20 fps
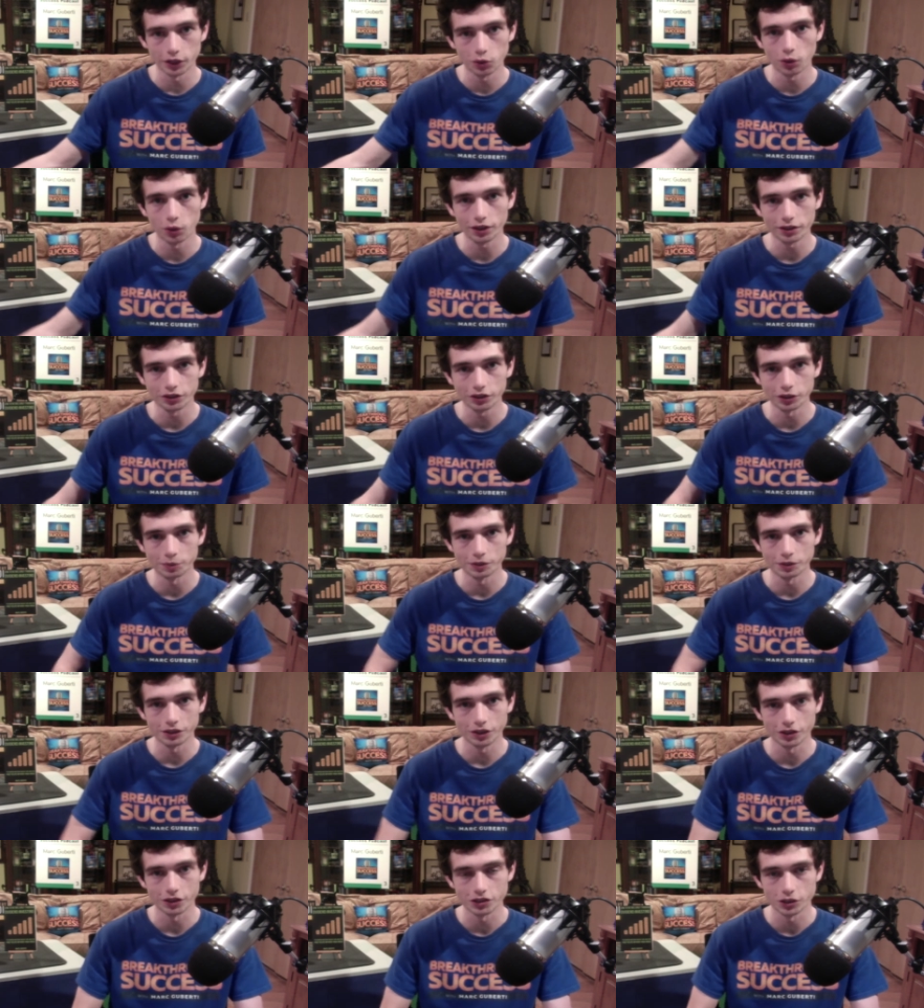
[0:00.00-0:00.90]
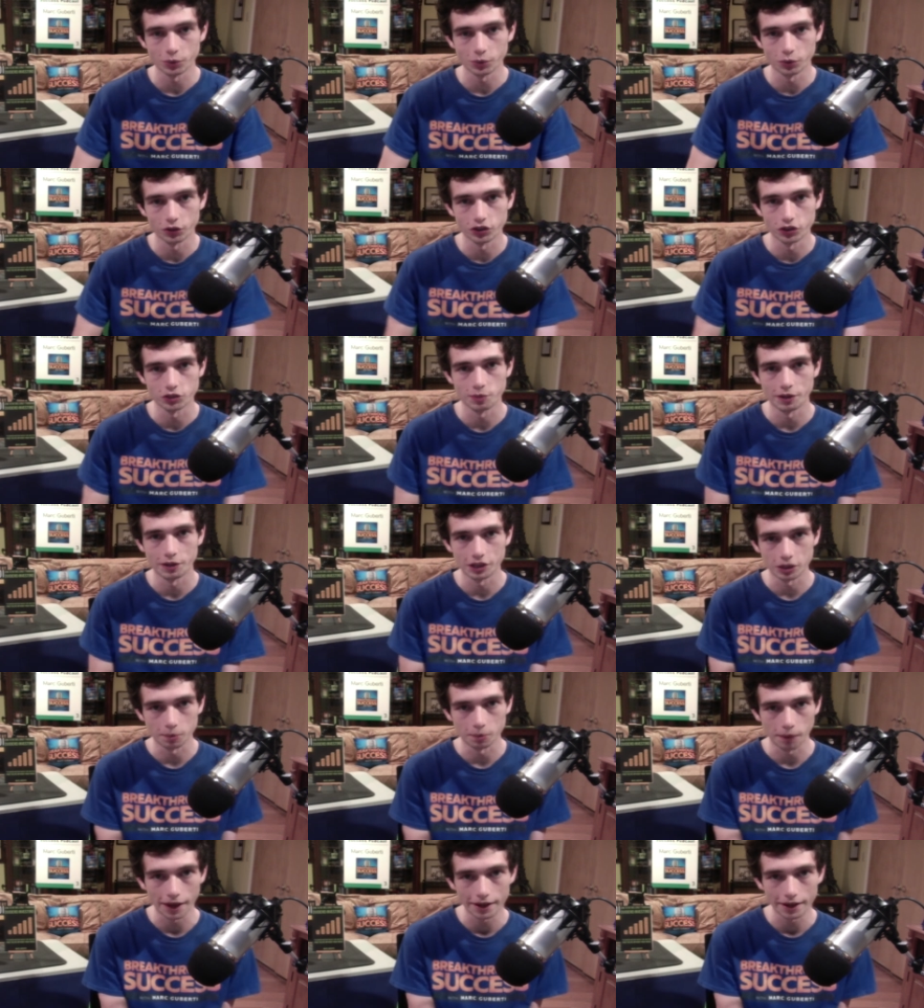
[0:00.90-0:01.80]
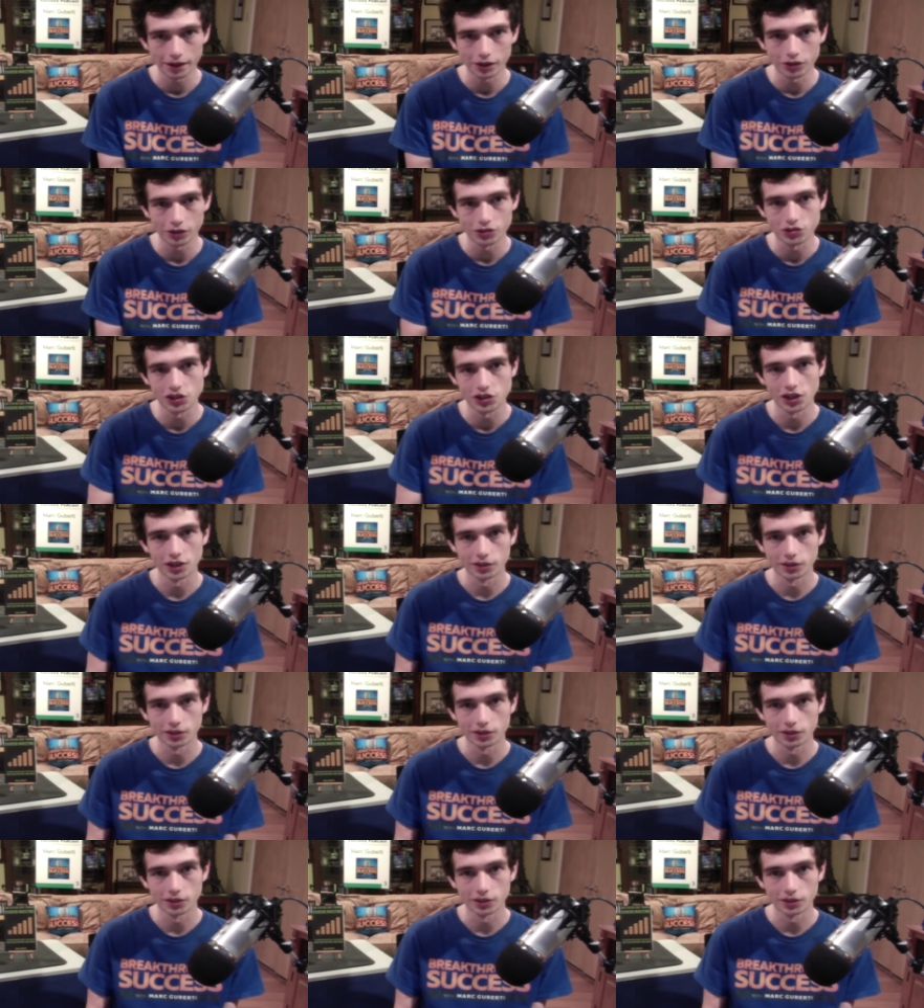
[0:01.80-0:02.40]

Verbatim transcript: quickly because there weren't as many competitors.